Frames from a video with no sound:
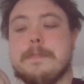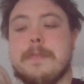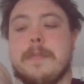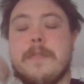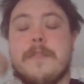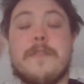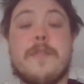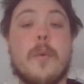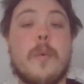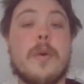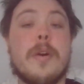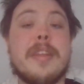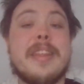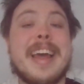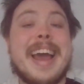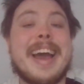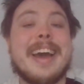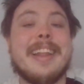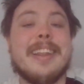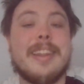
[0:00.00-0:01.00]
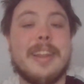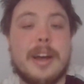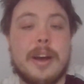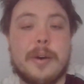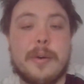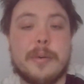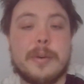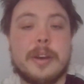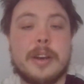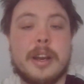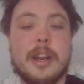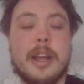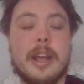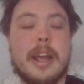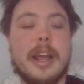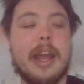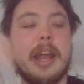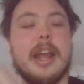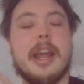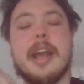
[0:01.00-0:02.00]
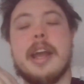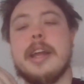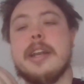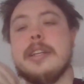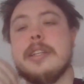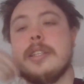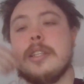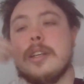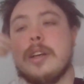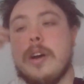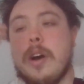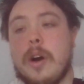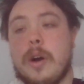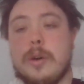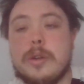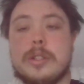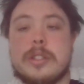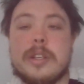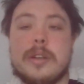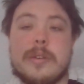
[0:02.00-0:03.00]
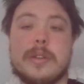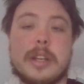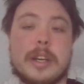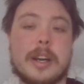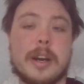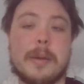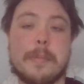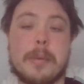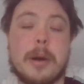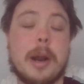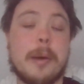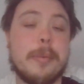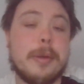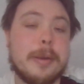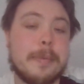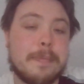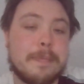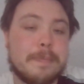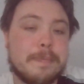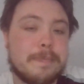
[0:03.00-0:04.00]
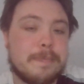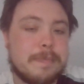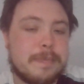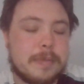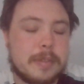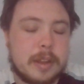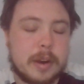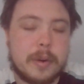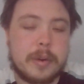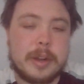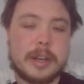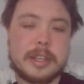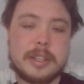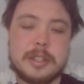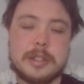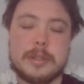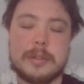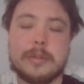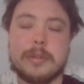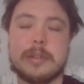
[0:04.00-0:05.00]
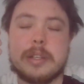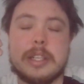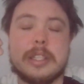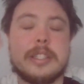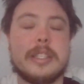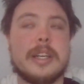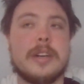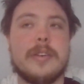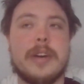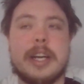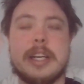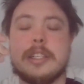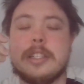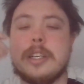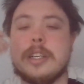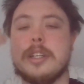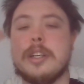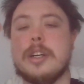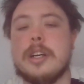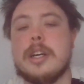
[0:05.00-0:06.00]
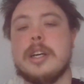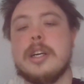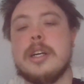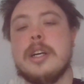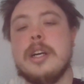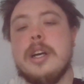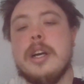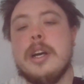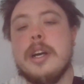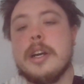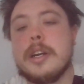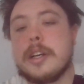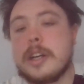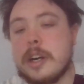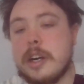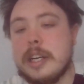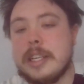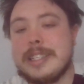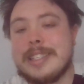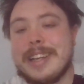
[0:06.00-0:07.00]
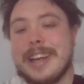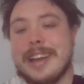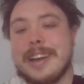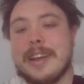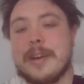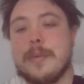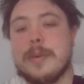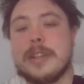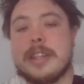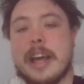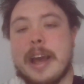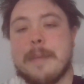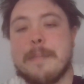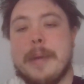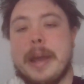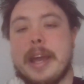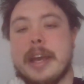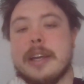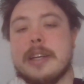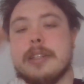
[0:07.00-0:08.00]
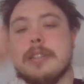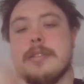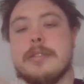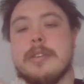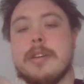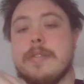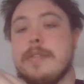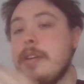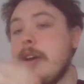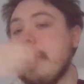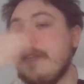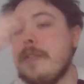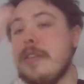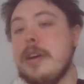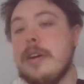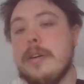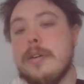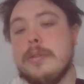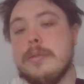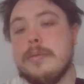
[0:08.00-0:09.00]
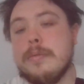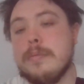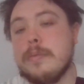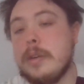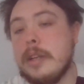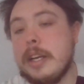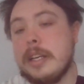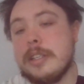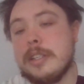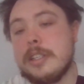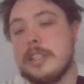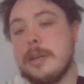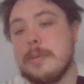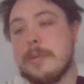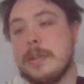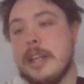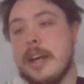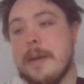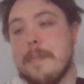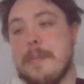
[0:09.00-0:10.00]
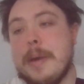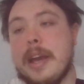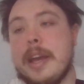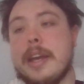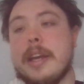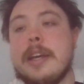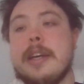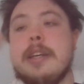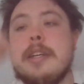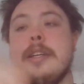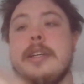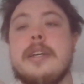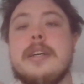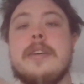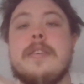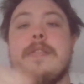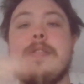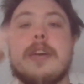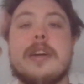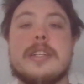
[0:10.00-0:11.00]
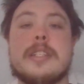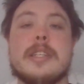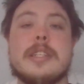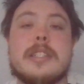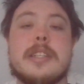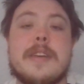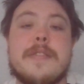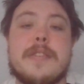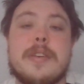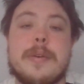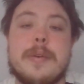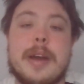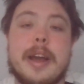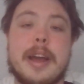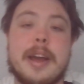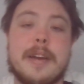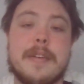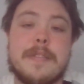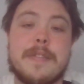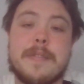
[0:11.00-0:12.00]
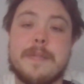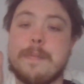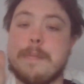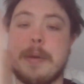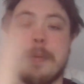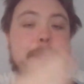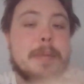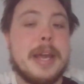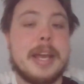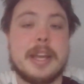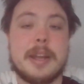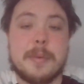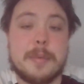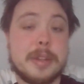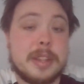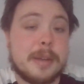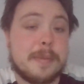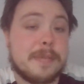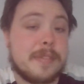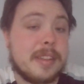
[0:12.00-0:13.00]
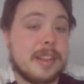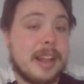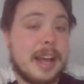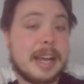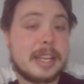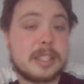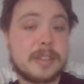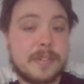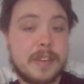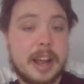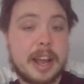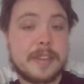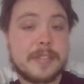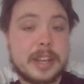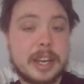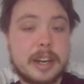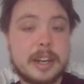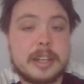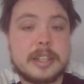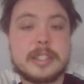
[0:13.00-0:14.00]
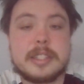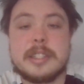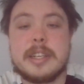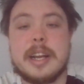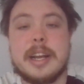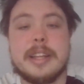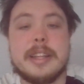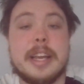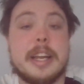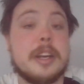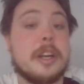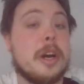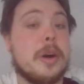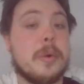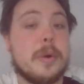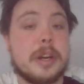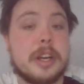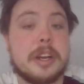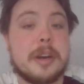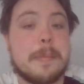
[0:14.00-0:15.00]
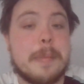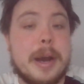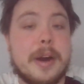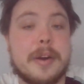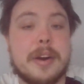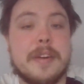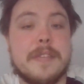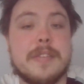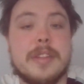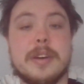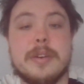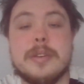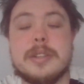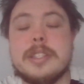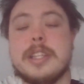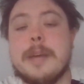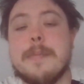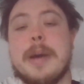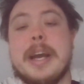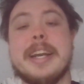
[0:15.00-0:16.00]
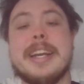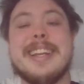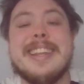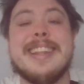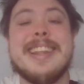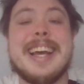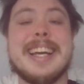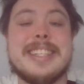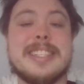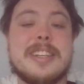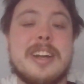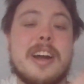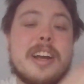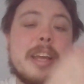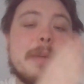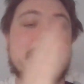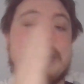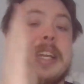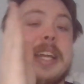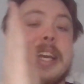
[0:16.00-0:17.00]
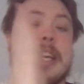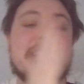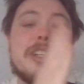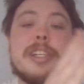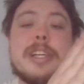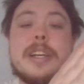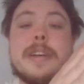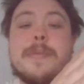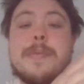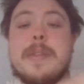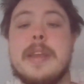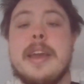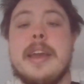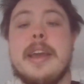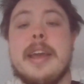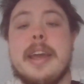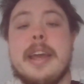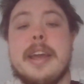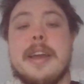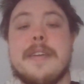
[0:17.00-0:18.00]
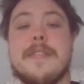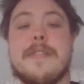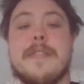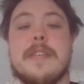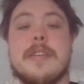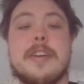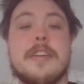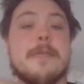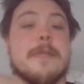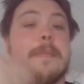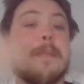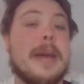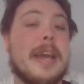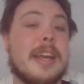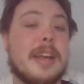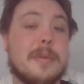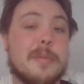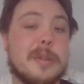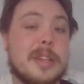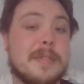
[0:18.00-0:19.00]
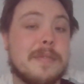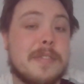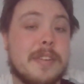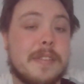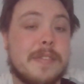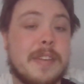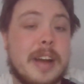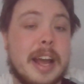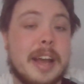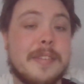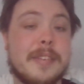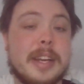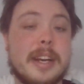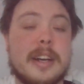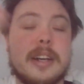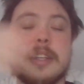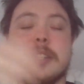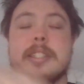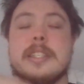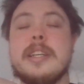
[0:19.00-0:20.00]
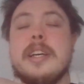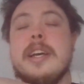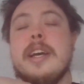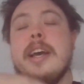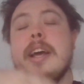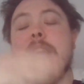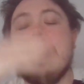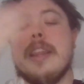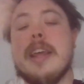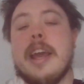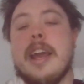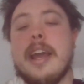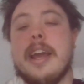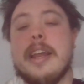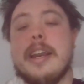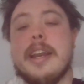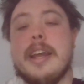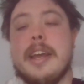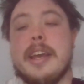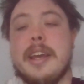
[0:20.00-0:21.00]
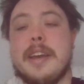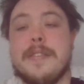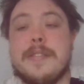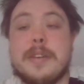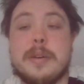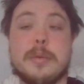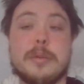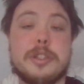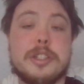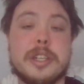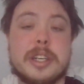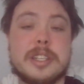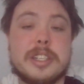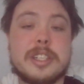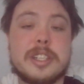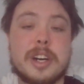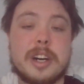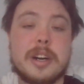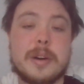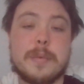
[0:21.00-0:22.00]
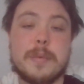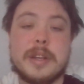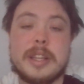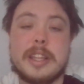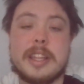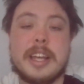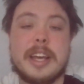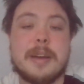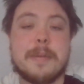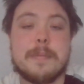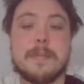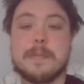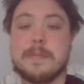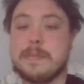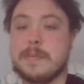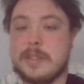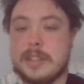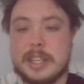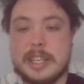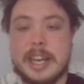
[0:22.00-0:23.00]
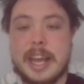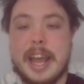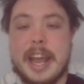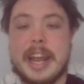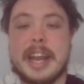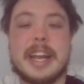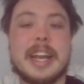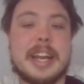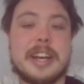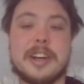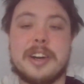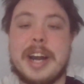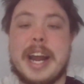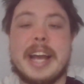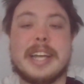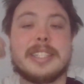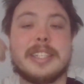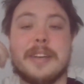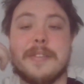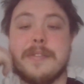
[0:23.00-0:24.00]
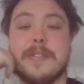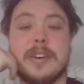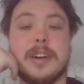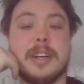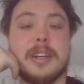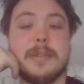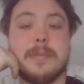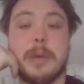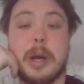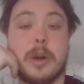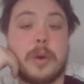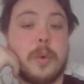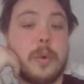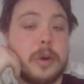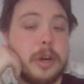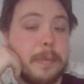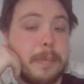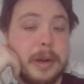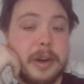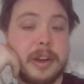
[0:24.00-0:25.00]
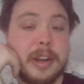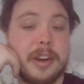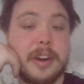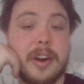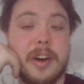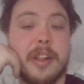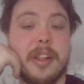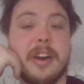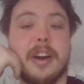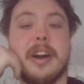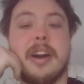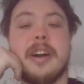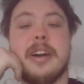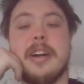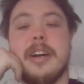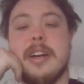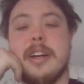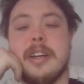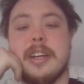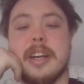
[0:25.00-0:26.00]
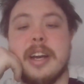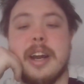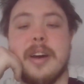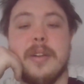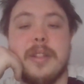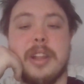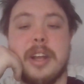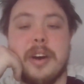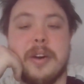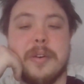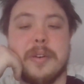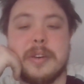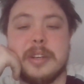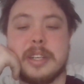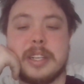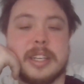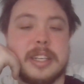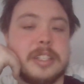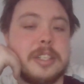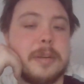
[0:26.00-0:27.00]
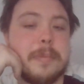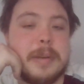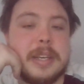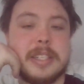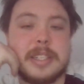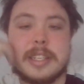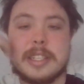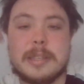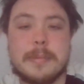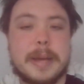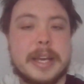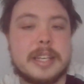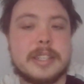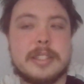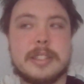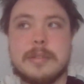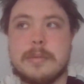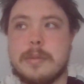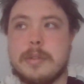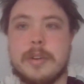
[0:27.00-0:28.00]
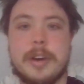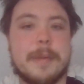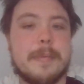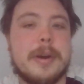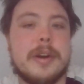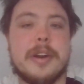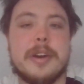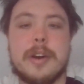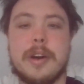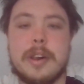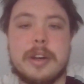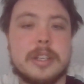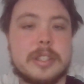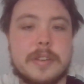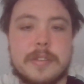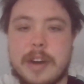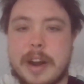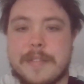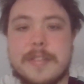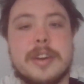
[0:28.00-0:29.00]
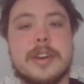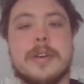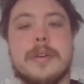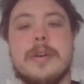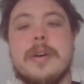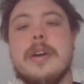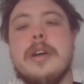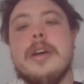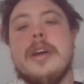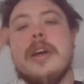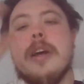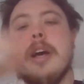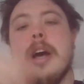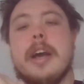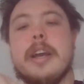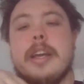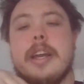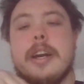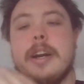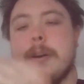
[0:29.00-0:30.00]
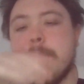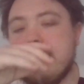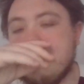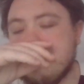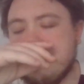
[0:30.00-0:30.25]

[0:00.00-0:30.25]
for that loan. And also they're going to probably throw into consideration your current standing with that bank. So if you have no relationship with that bank versus if you have been banking with them for the last 5 years and they know a good amount of those, they might need less documentation if you've been banking with them for 5 years than if you just start with them today and you're asking for a $250,000 loan because your business makes $3 million of revenue a year,